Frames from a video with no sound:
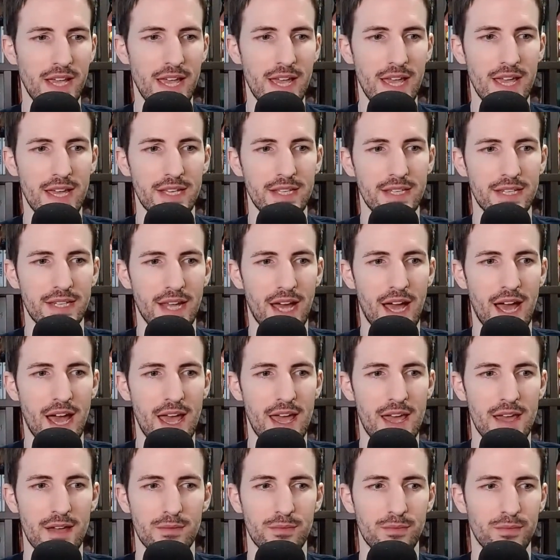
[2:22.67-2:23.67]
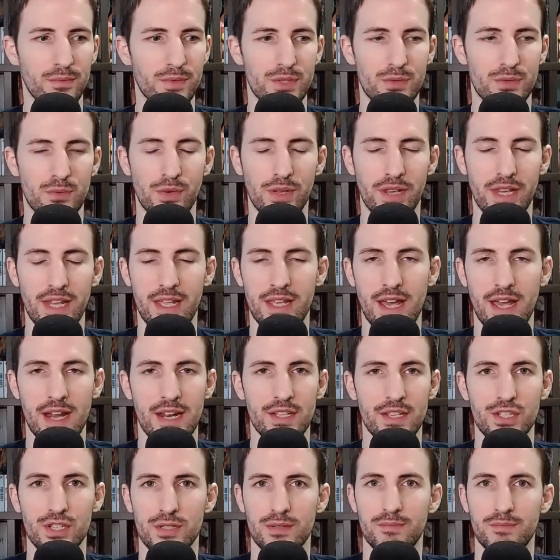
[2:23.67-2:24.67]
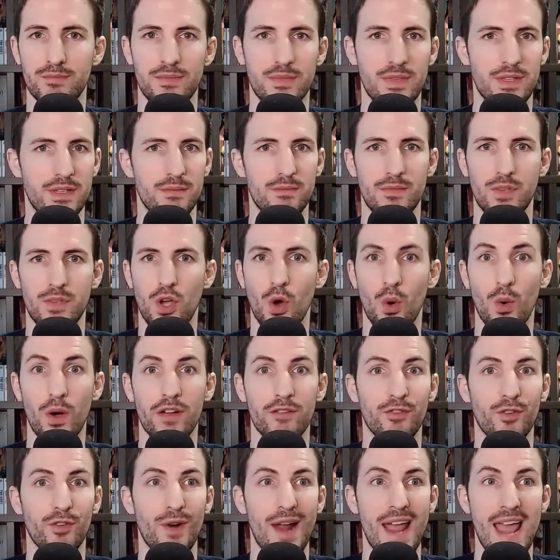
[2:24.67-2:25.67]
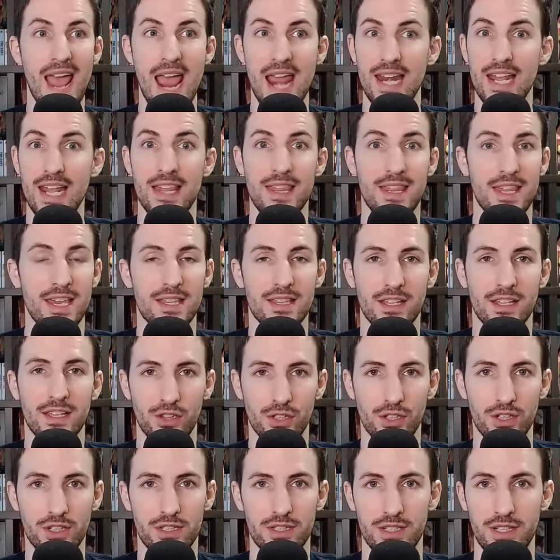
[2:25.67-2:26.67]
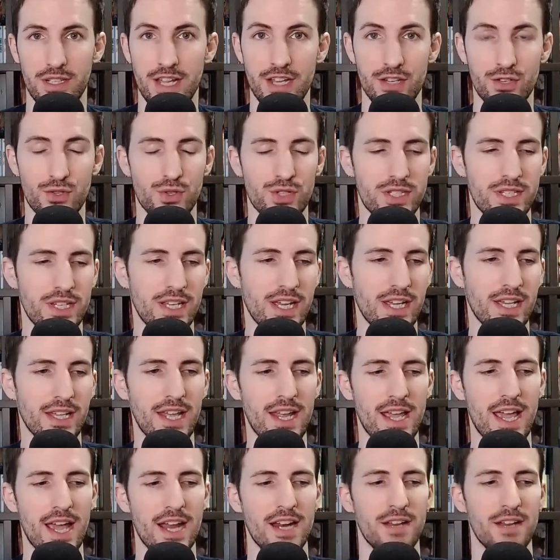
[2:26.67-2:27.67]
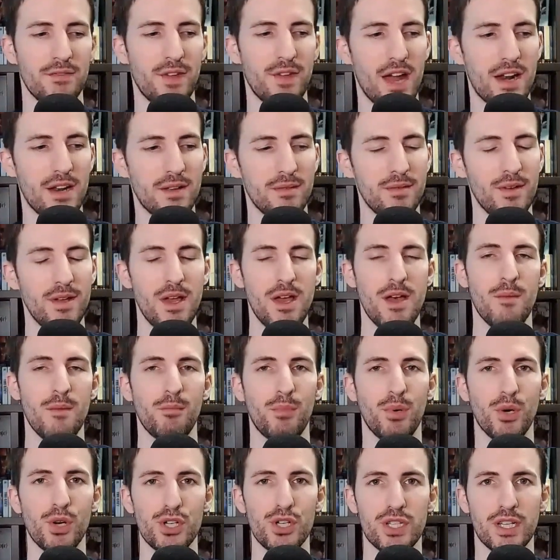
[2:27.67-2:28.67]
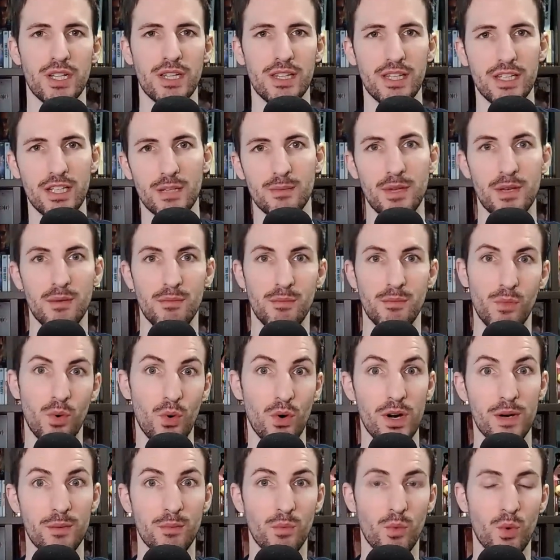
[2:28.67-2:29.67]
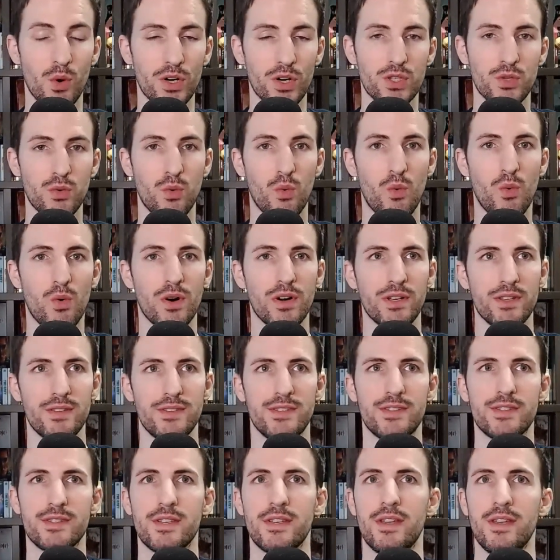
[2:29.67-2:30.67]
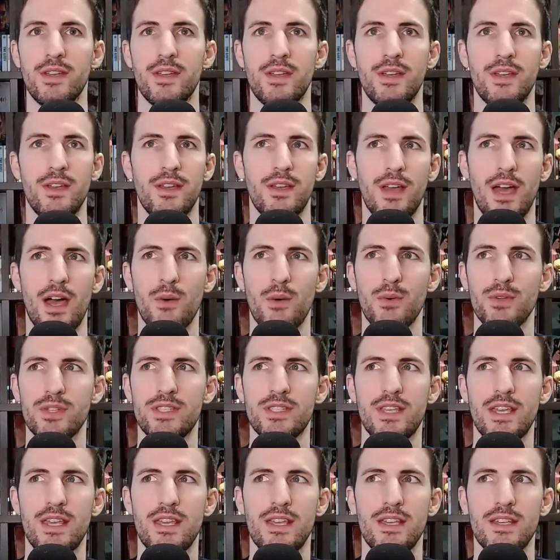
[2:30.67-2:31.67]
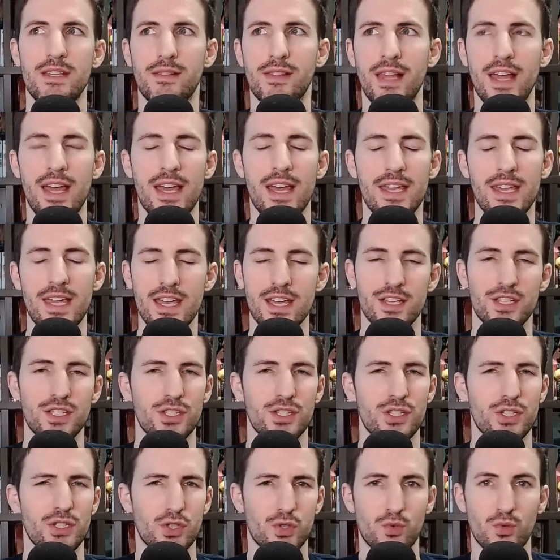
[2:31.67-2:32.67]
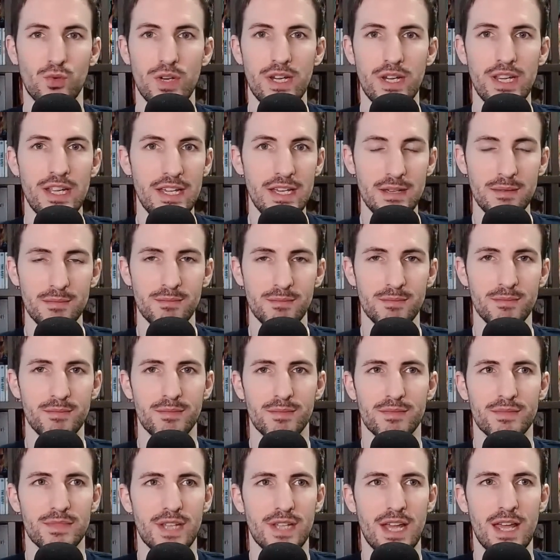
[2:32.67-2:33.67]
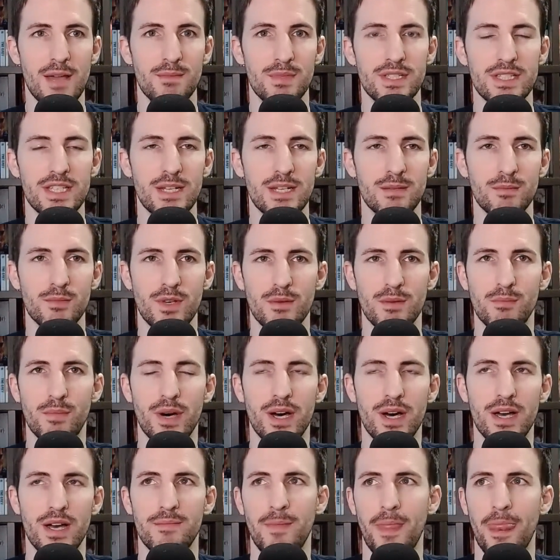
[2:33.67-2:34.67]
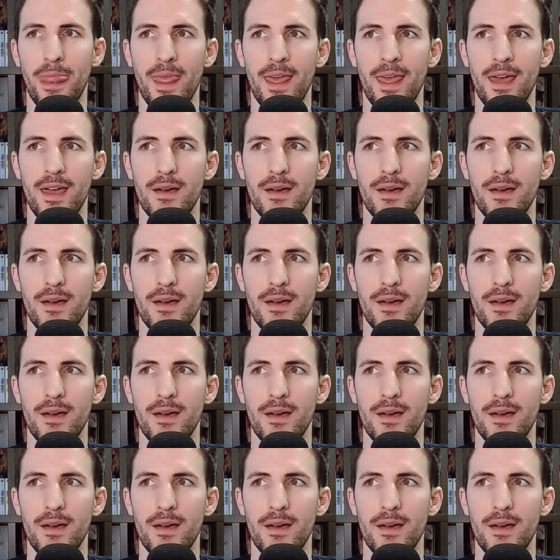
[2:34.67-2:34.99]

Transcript: And I was really kind of just going for anything that looked interesting. And I kind of got it pushed a little bit more and more towards, I would say, extreme type cinema. But